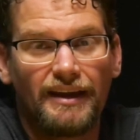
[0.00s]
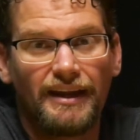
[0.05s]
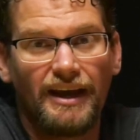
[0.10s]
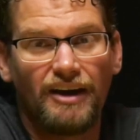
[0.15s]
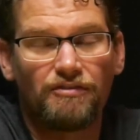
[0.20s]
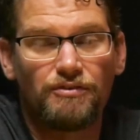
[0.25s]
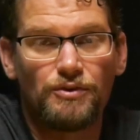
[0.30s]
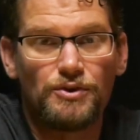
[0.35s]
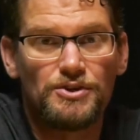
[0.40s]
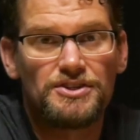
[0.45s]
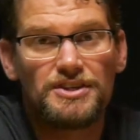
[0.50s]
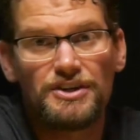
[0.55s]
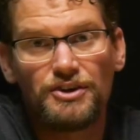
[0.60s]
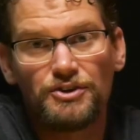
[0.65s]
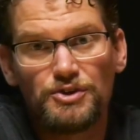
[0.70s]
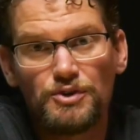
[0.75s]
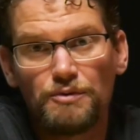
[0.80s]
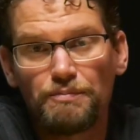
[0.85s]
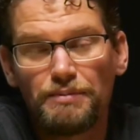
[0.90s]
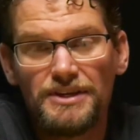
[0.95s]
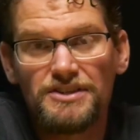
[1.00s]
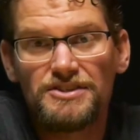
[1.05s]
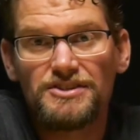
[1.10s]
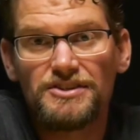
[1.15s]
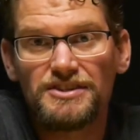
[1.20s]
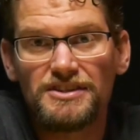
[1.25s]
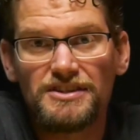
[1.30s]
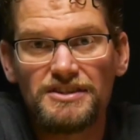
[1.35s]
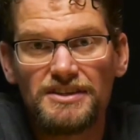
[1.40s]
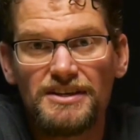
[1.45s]
Now for CO2
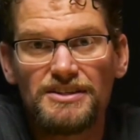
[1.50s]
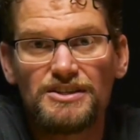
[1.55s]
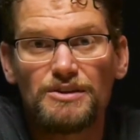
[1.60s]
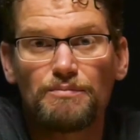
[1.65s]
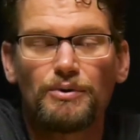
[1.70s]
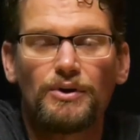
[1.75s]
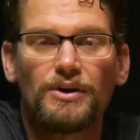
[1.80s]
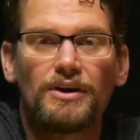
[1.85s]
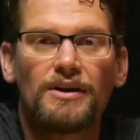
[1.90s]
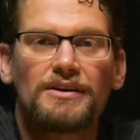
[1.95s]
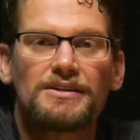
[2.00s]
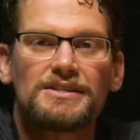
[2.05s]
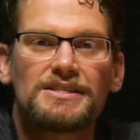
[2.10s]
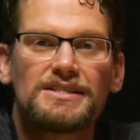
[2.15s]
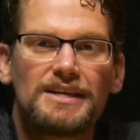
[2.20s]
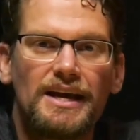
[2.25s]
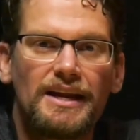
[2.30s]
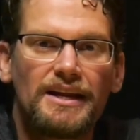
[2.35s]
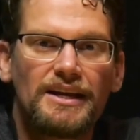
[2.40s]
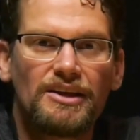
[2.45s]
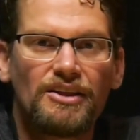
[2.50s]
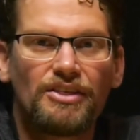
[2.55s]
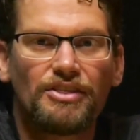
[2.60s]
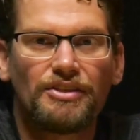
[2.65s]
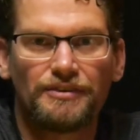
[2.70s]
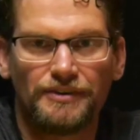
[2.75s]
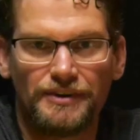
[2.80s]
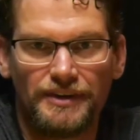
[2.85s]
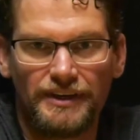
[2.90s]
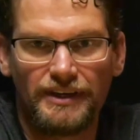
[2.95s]
pistols, it says to put it on setting
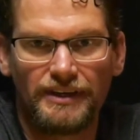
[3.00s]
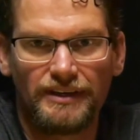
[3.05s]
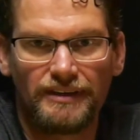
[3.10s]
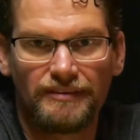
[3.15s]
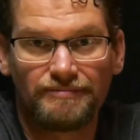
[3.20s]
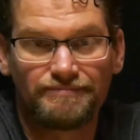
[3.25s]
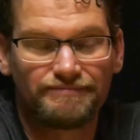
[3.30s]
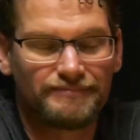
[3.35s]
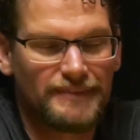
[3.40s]
three.